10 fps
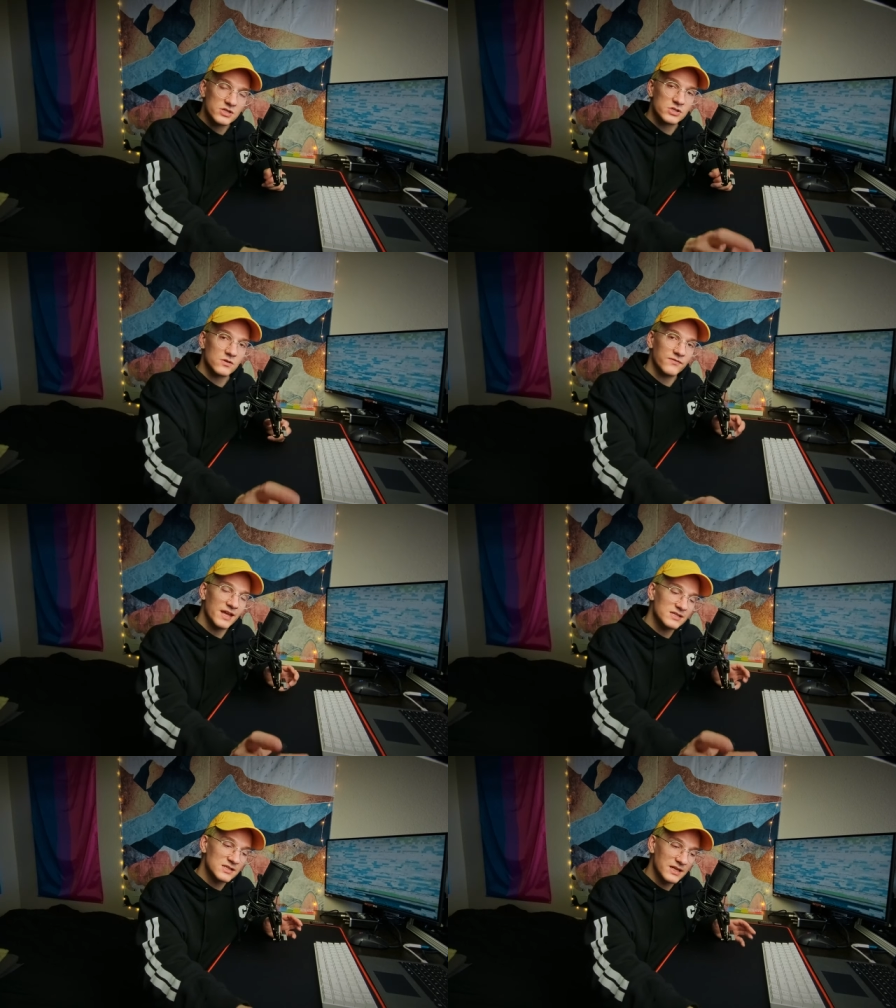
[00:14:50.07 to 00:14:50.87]
And so if
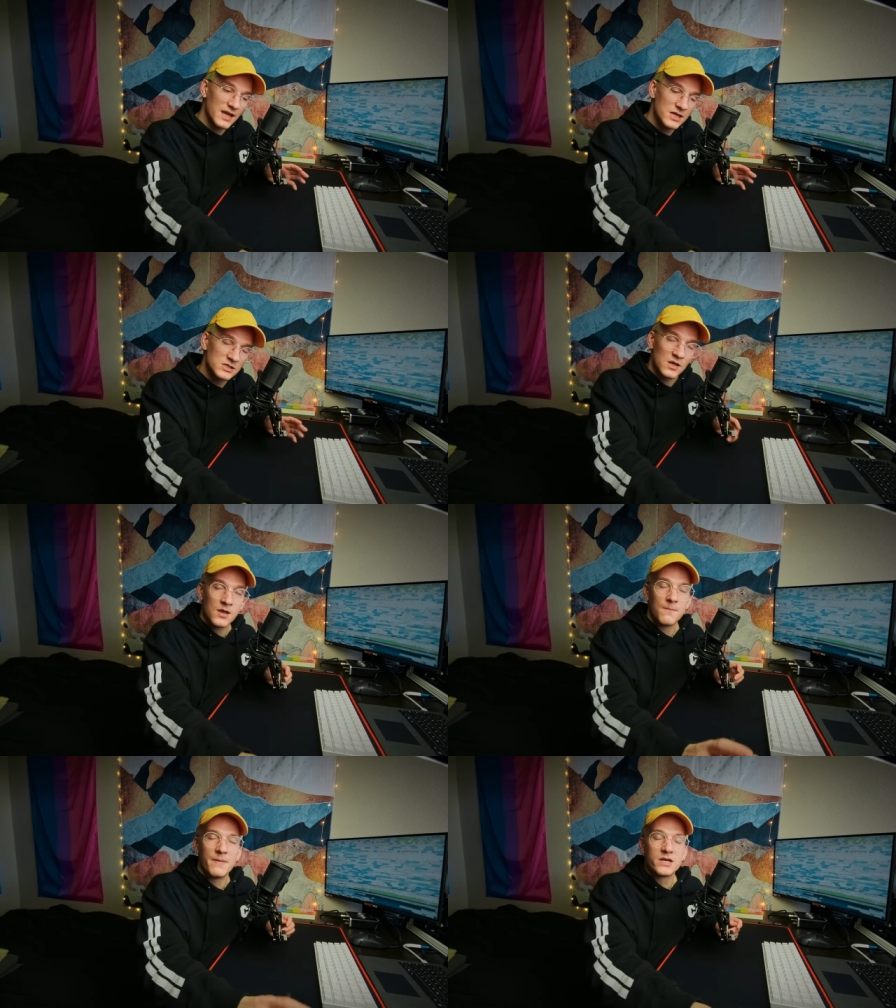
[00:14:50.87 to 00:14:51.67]
that's the case,
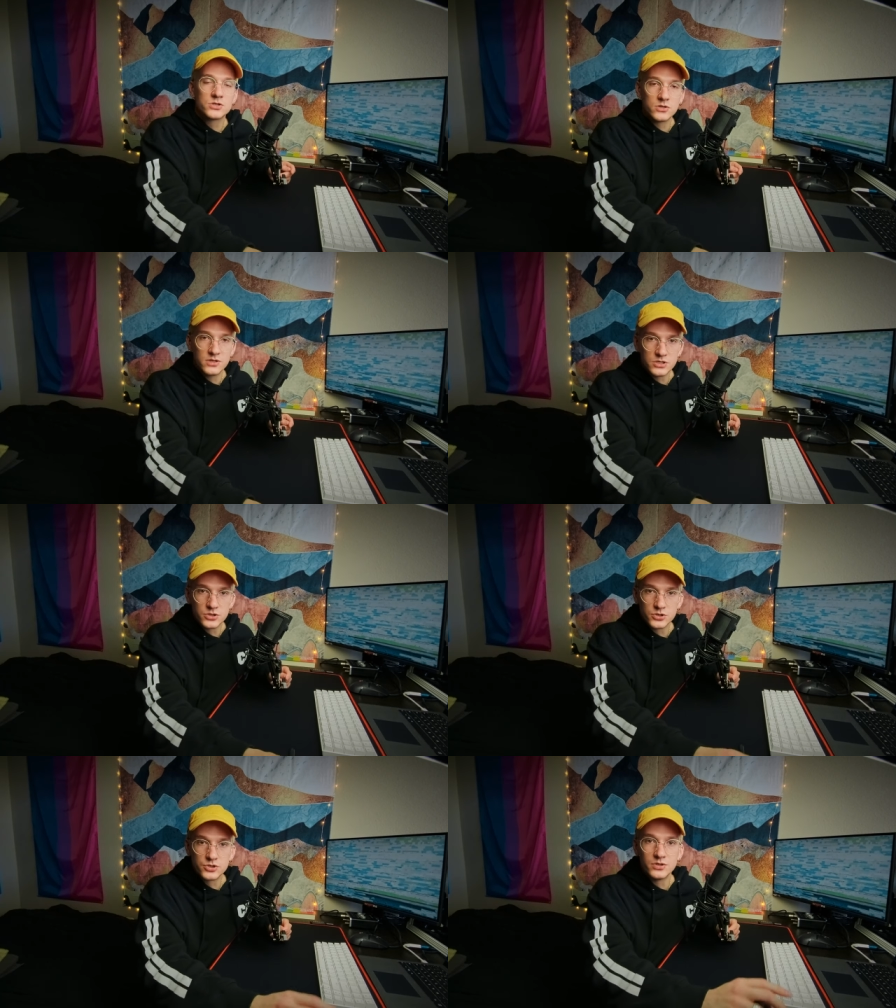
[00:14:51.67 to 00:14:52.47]
make sure that
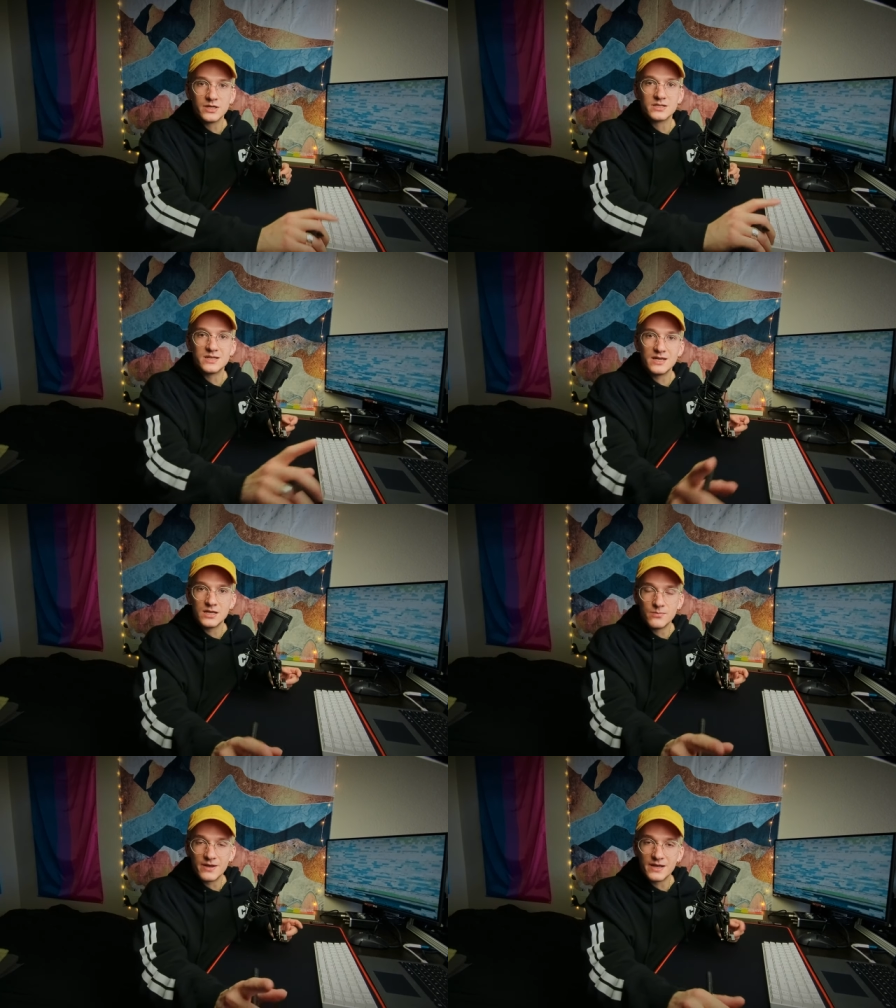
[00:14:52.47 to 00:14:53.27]
you're shooting in
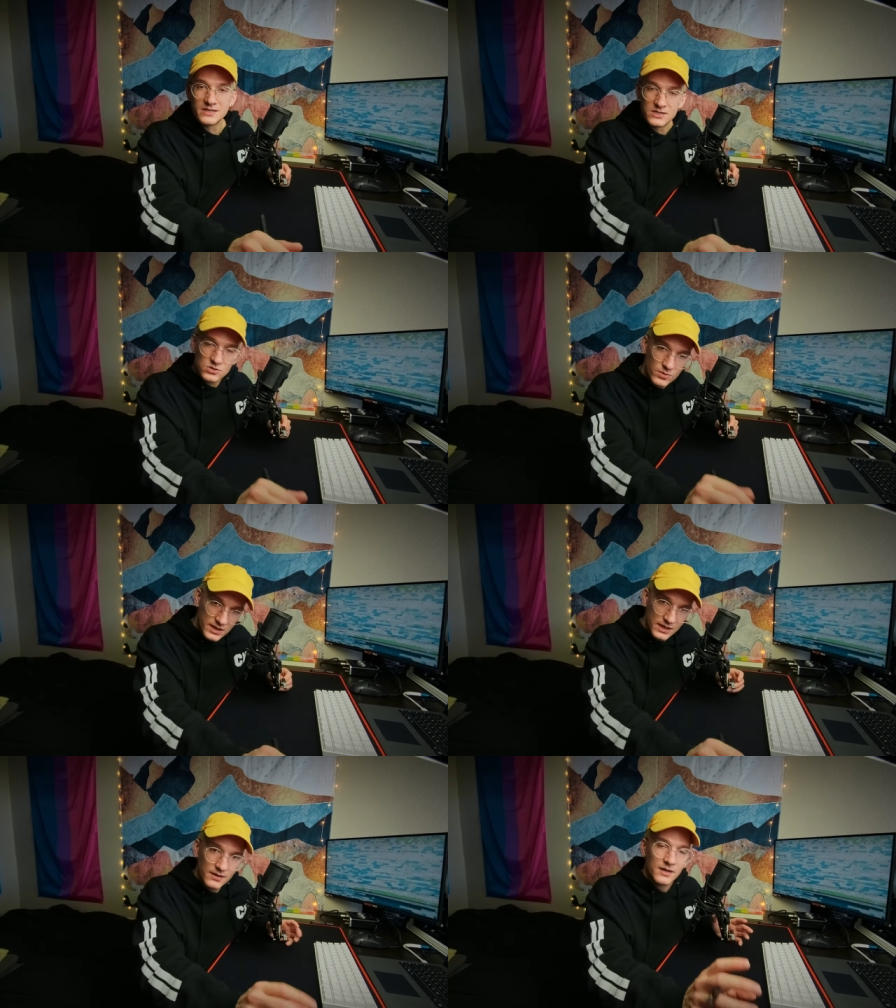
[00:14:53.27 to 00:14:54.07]
1080 by 1920